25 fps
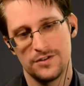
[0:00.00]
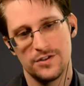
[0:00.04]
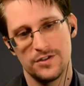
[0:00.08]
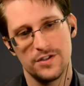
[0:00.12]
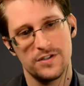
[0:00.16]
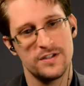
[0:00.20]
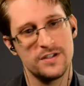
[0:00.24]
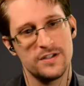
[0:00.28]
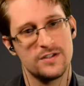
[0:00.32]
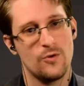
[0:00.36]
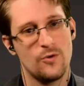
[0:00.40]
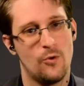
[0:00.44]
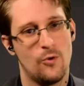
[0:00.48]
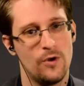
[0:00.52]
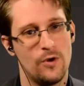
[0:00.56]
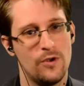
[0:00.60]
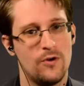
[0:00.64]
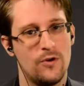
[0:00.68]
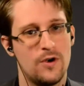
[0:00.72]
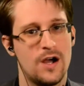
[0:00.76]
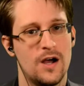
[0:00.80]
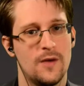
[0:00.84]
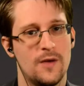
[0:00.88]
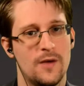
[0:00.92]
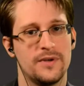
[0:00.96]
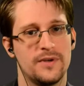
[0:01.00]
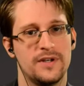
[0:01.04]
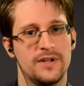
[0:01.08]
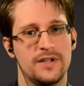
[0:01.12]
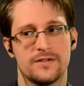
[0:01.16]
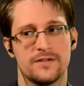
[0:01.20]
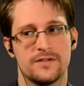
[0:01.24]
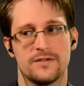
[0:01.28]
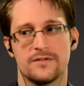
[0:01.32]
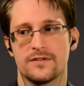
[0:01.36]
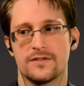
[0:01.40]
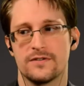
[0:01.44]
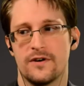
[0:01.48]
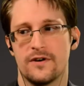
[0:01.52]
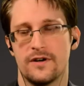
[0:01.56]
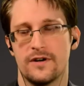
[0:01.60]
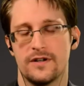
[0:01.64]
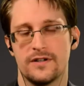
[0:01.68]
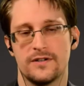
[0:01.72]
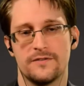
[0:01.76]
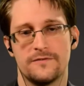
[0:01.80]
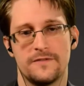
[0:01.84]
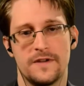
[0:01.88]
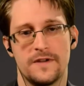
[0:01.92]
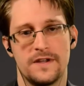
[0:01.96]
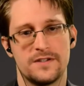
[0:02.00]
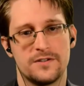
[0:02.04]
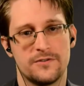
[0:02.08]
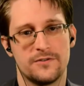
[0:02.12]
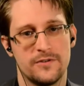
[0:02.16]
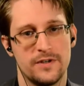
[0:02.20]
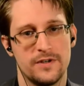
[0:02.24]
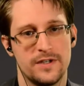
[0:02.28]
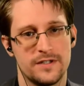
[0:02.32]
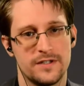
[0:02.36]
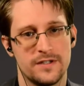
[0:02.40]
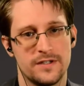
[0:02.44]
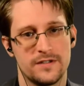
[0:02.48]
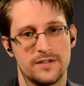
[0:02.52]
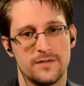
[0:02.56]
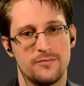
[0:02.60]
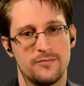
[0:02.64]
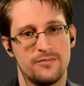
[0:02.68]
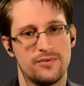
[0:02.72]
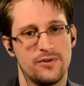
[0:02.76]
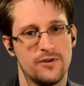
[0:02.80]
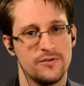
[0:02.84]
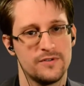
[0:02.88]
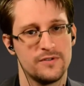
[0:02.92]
Just as oil companies are starting to face criticism,